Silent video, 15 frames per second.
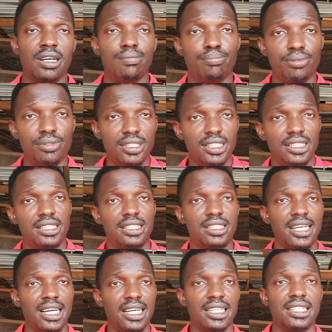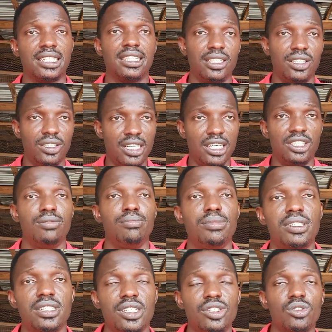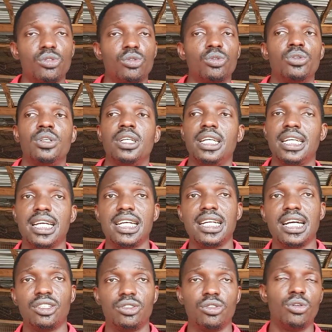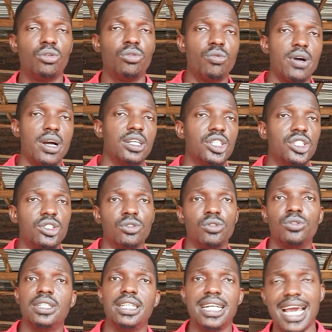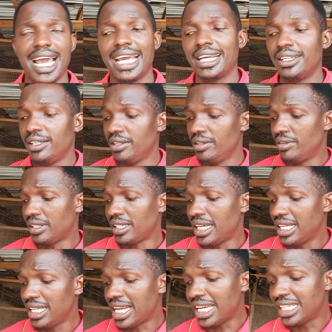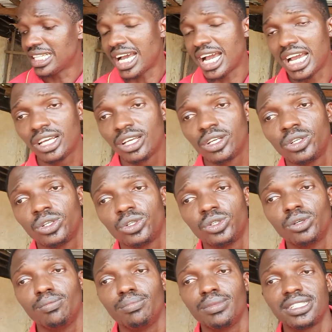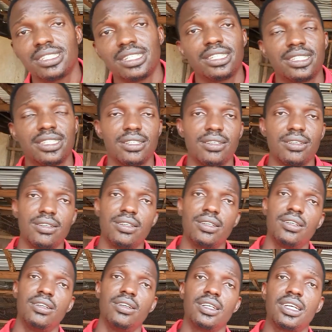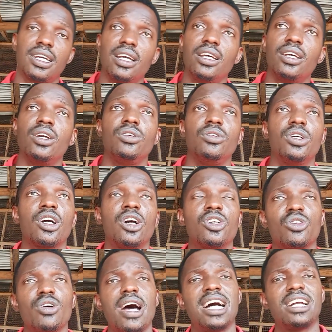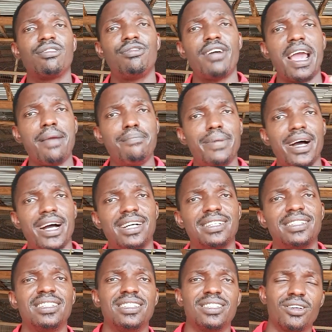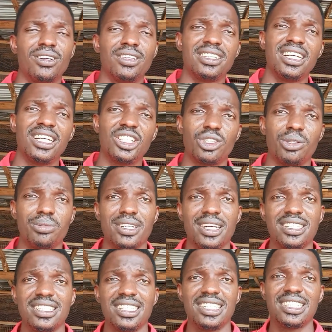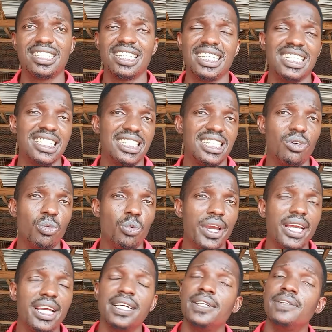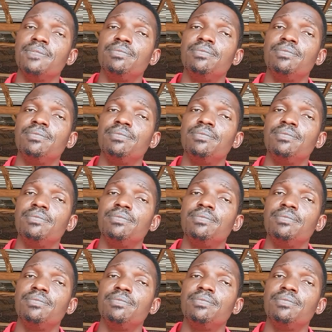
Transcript: and put it 10, then you mix it together. So 1:9. Okay, that's how you mix it. Okay, you can also add fiber containing substances in the same way.